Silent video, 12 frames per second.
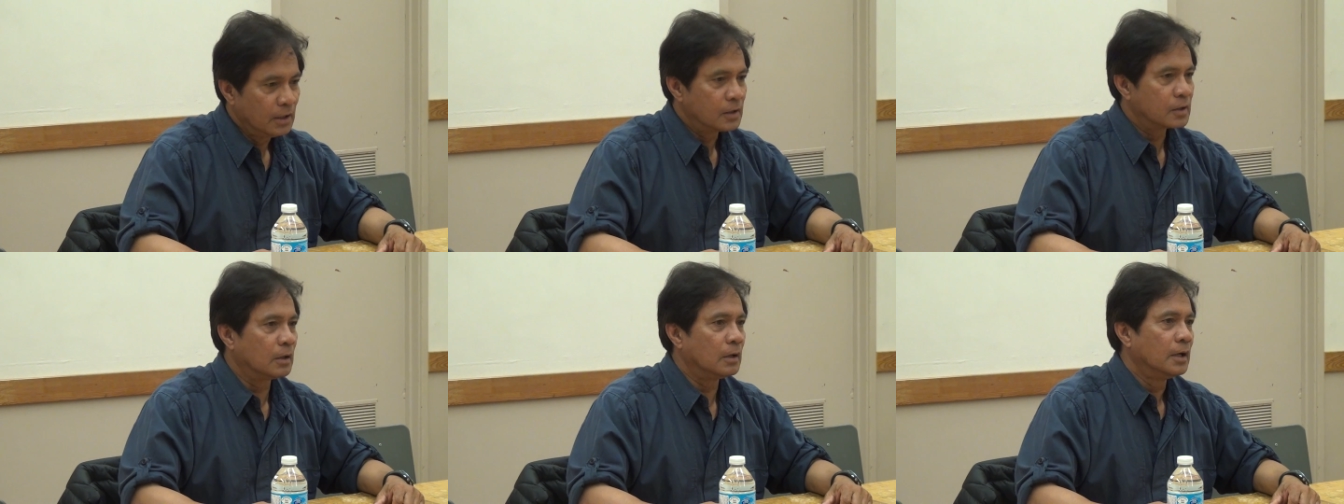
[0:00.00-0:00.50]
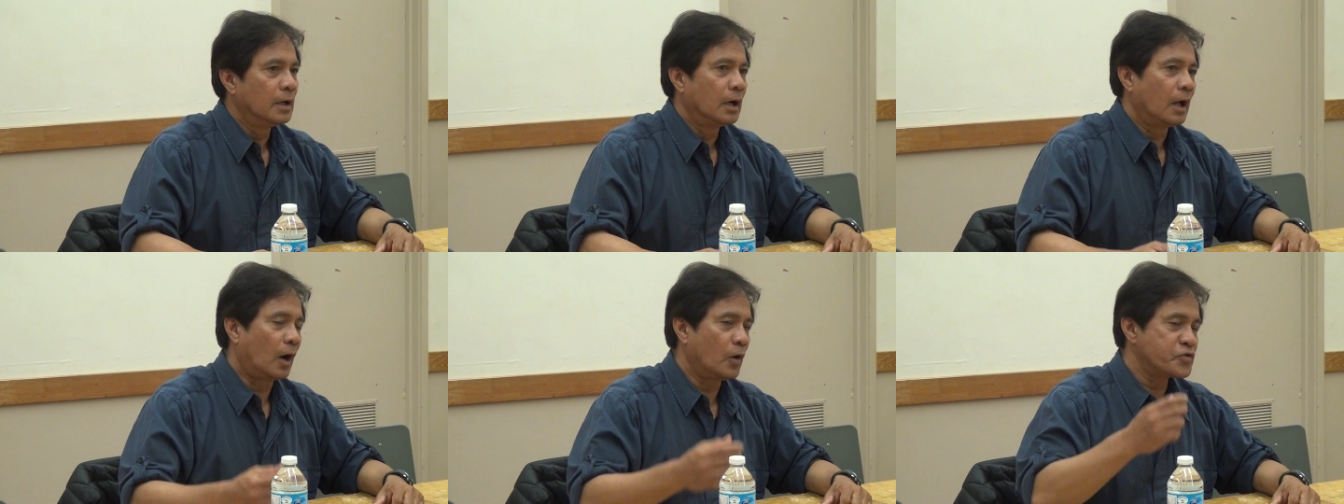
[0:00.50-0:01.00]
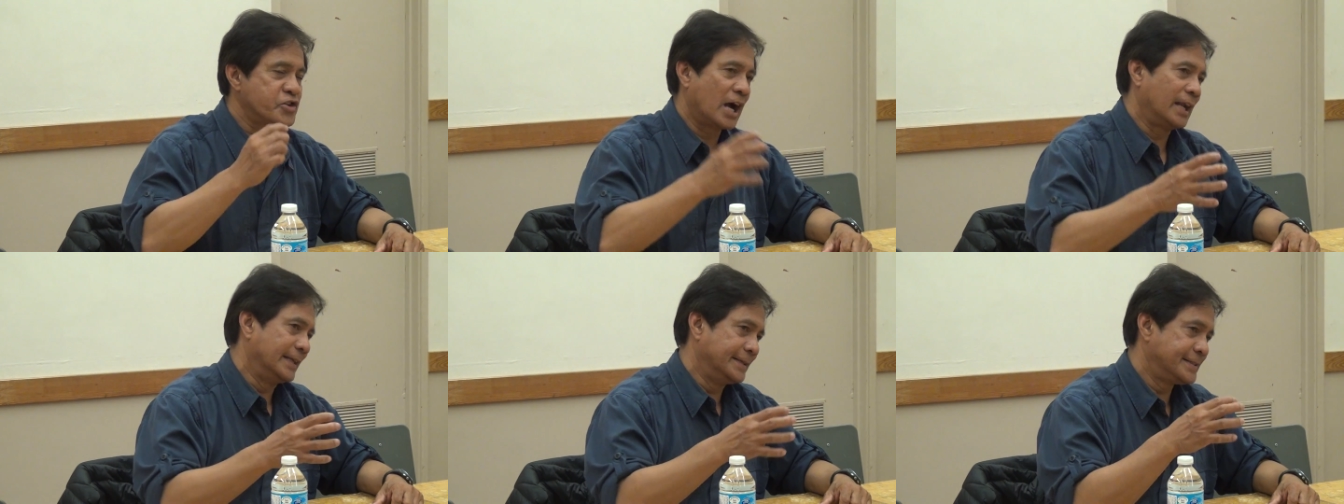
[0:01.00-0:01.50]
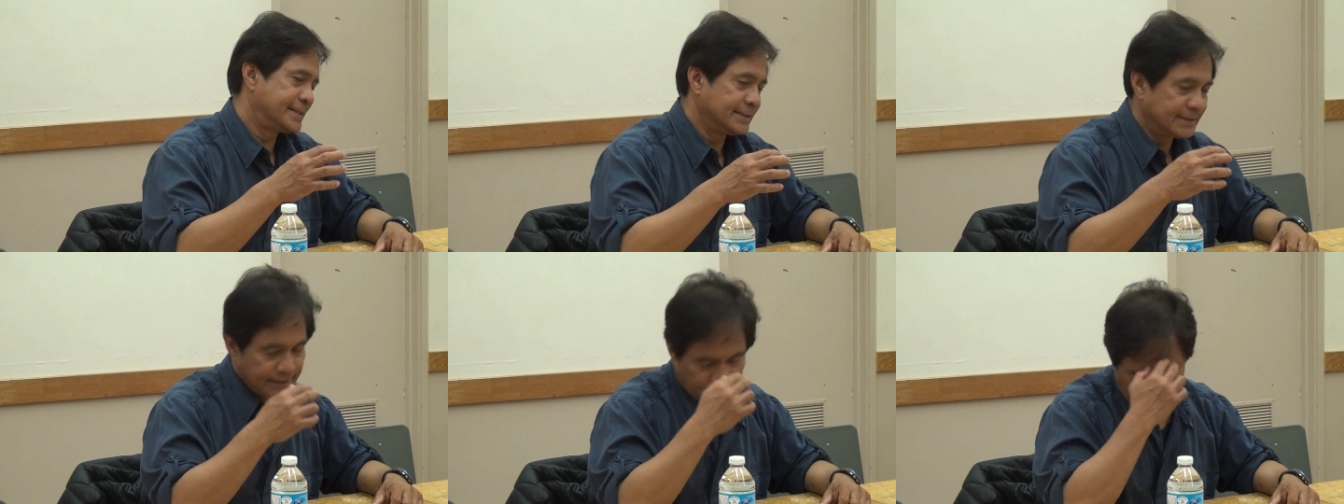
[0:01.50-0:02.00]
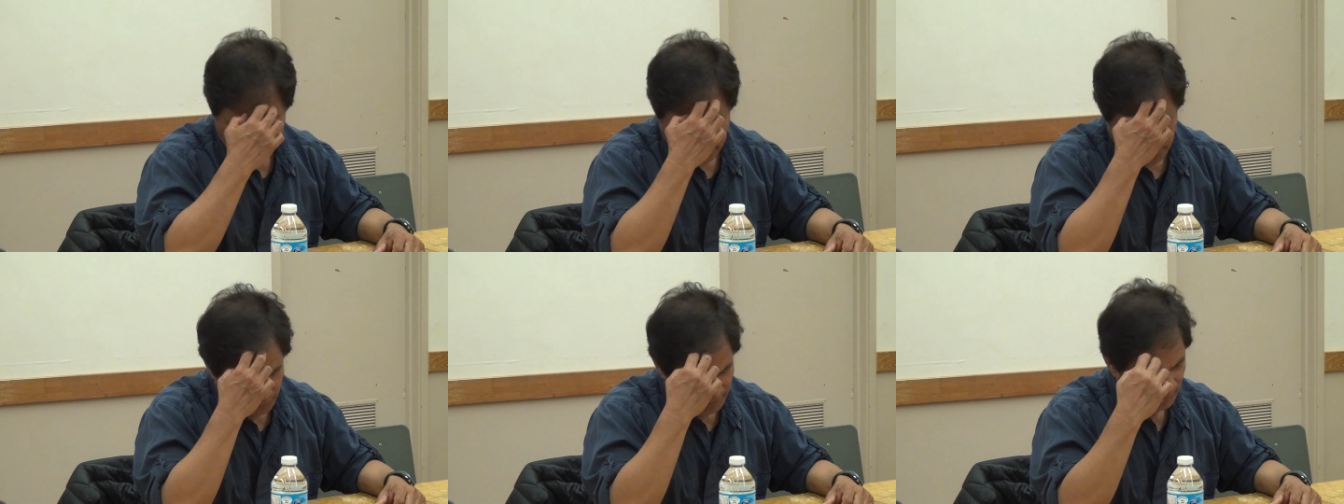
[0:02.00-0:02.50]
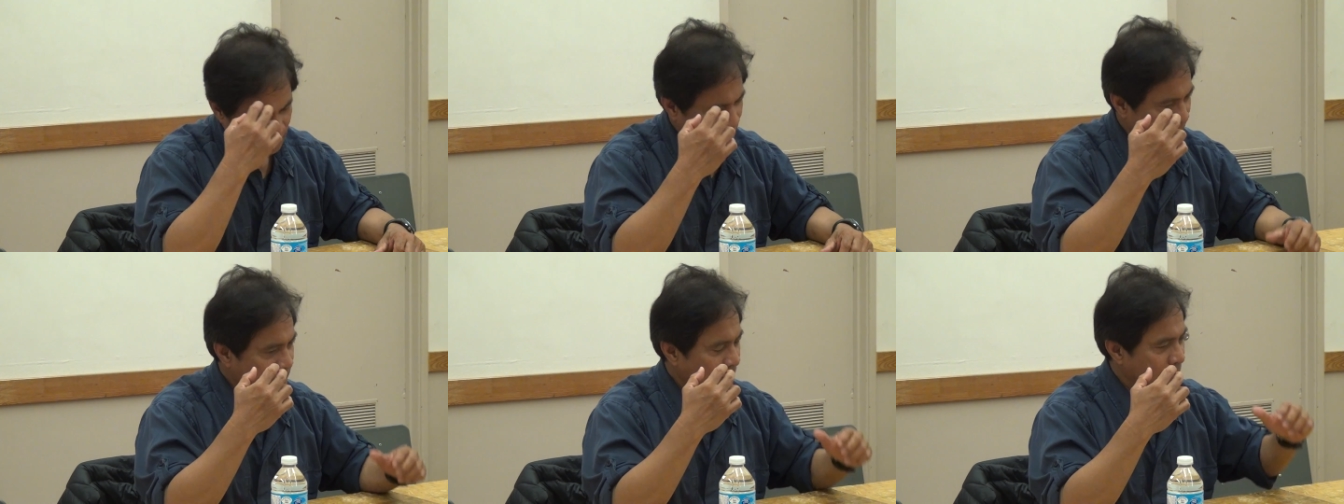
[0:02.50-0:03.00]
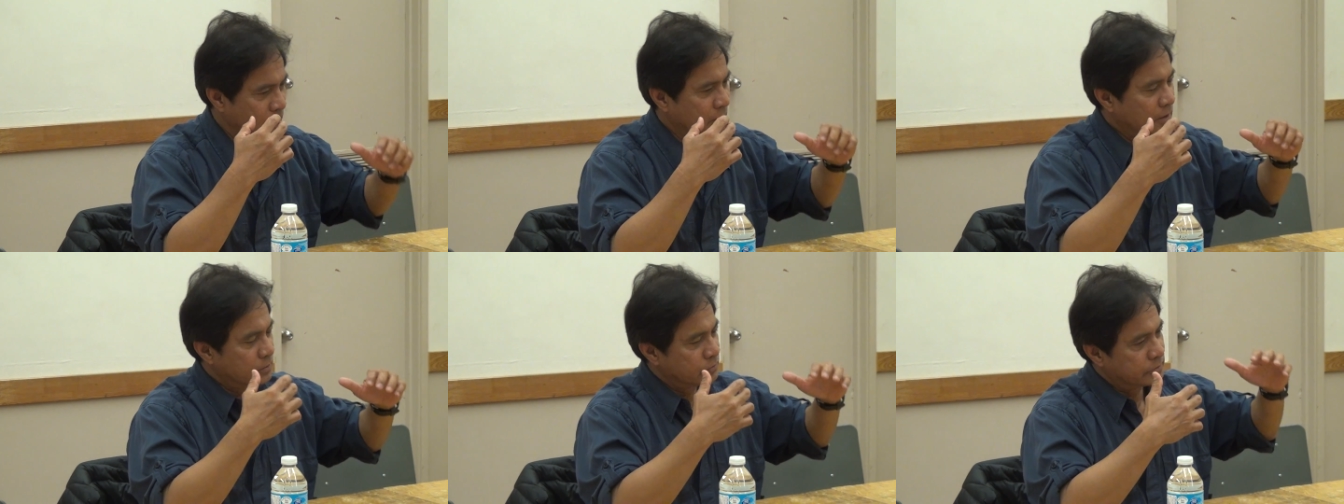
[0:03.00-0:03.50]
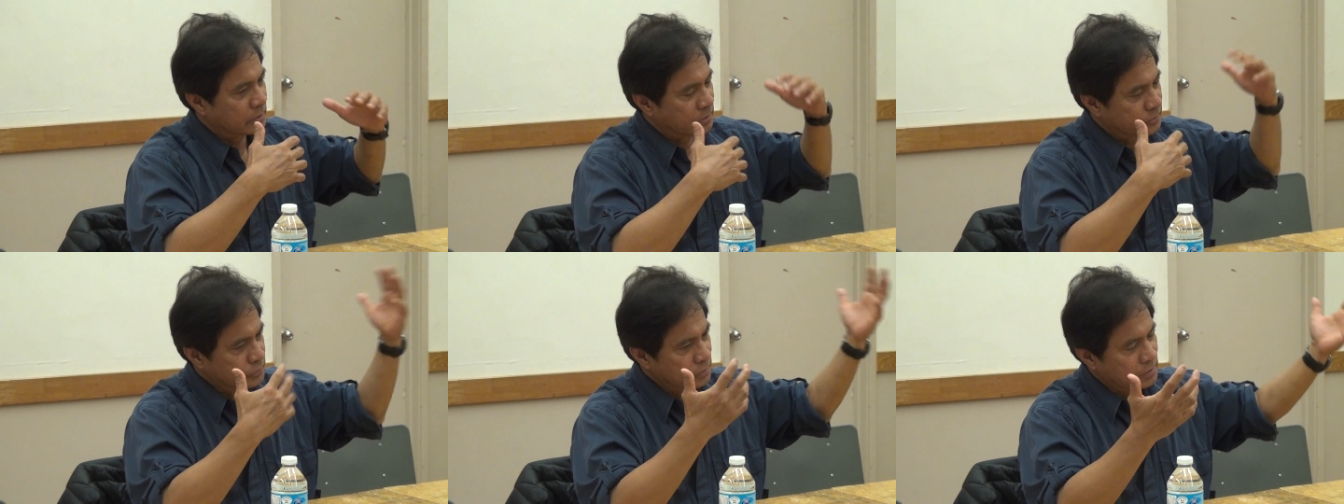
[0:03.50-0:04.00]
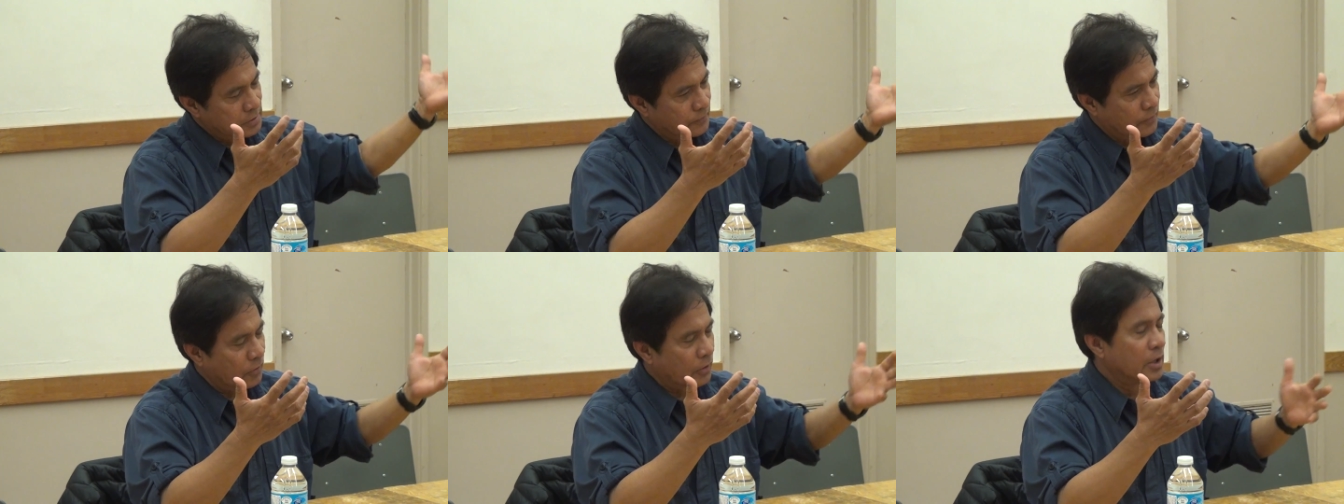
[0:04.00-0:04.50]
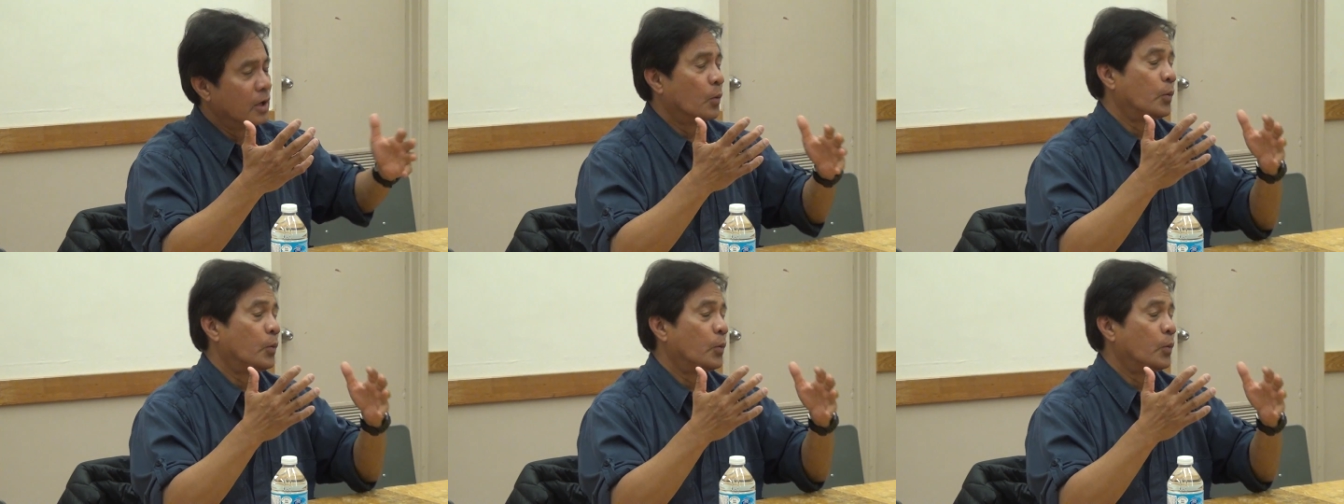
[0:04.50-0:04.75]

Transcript: So our challenge of course, we have, we have gone to the rules court.